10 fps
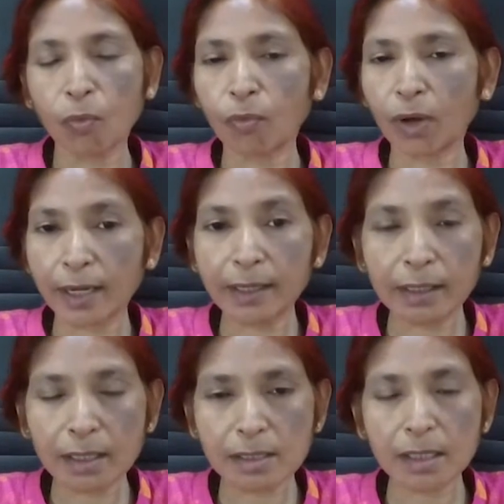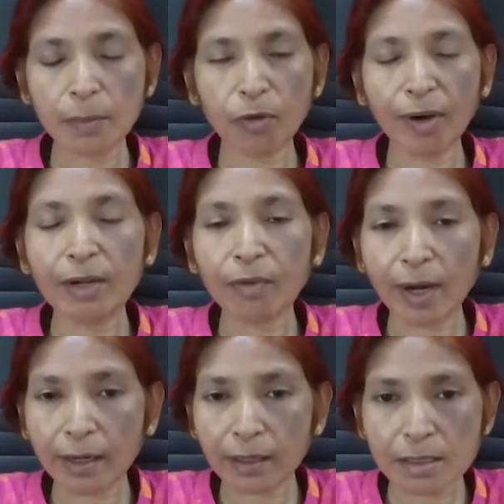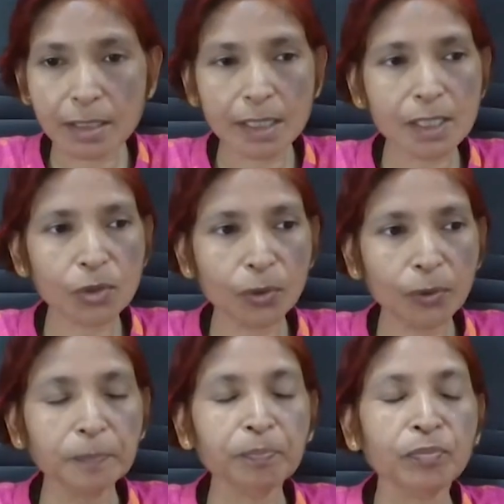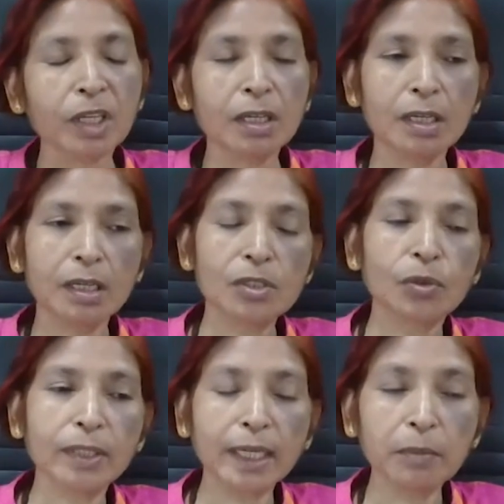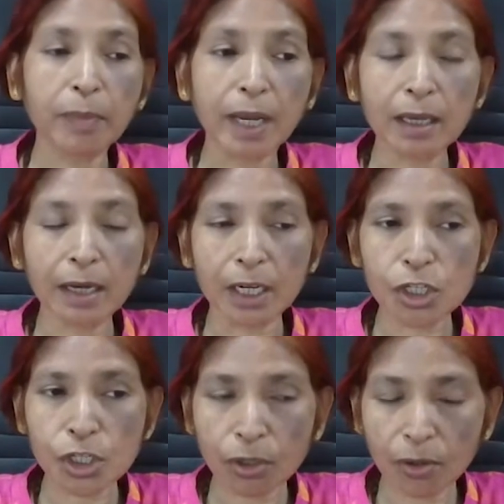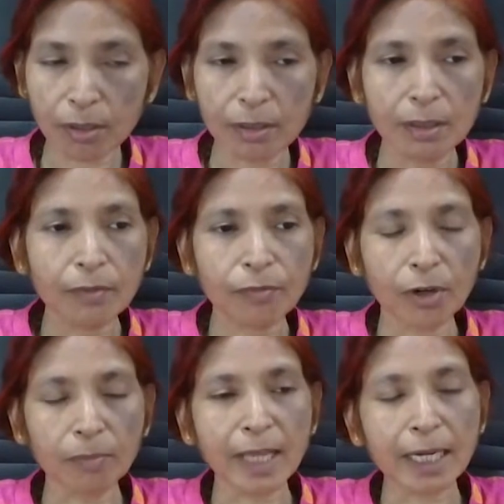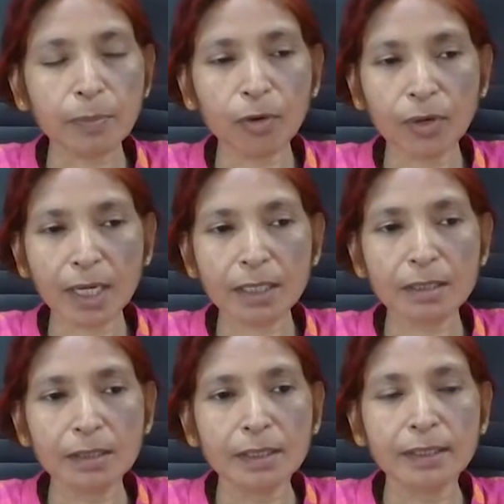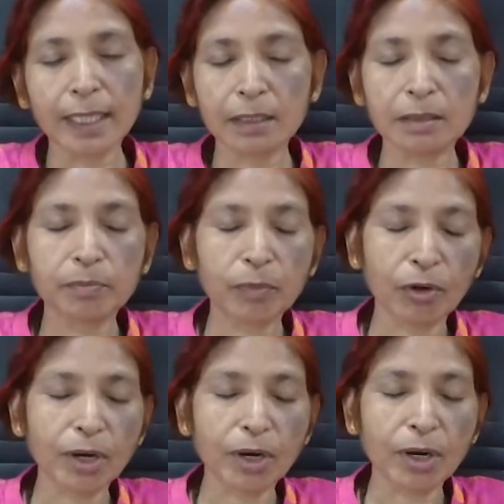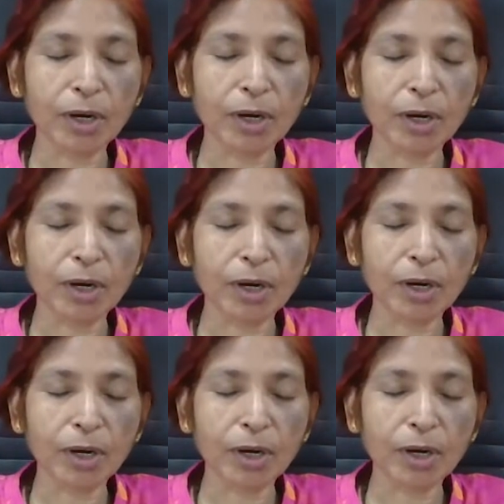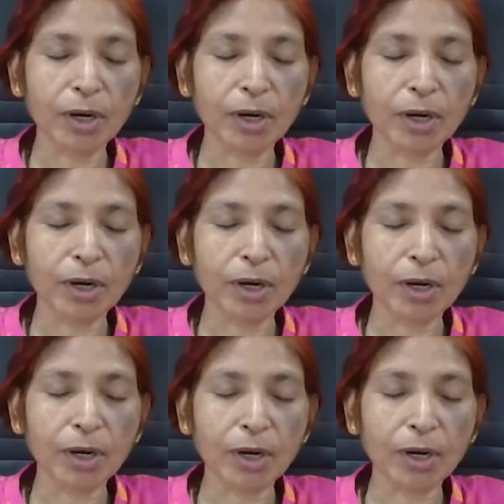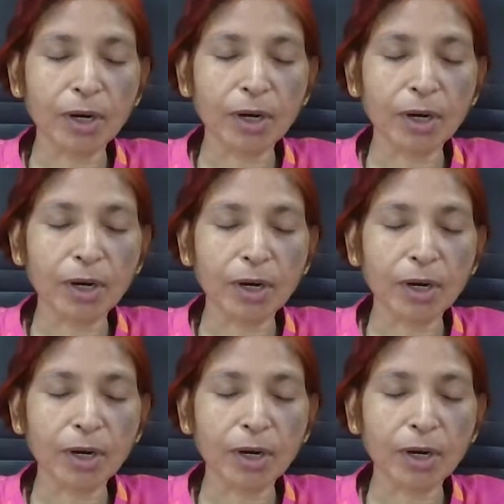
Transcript: Warranties, they provide warranties also, so that buyer assure from that product will be a good quality product.